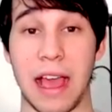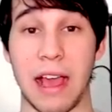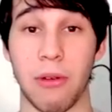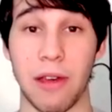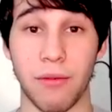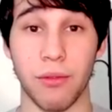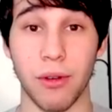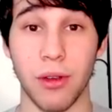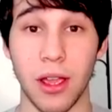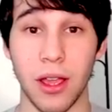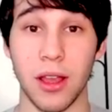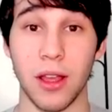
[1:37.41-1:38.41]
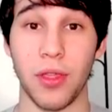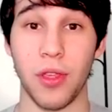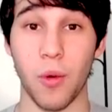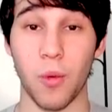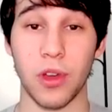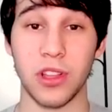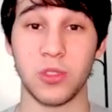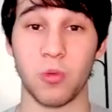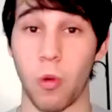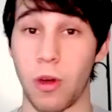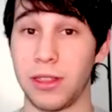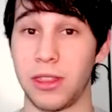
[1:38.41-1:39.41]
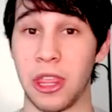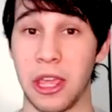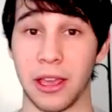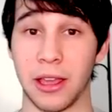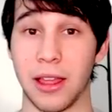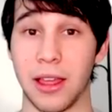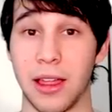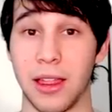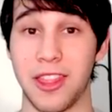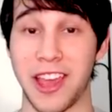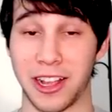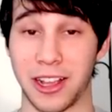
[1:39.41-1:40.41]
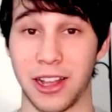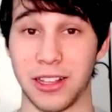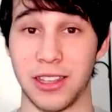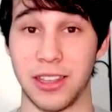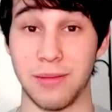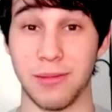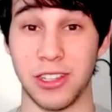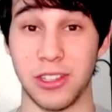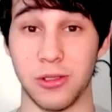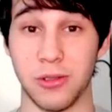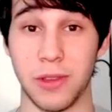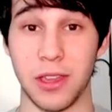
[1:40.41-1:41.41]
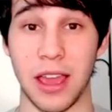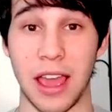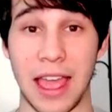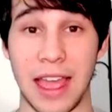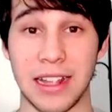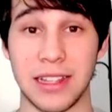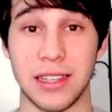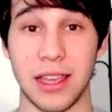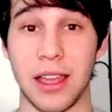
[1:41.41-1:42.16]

However, there was one thing that got to Imozumi, and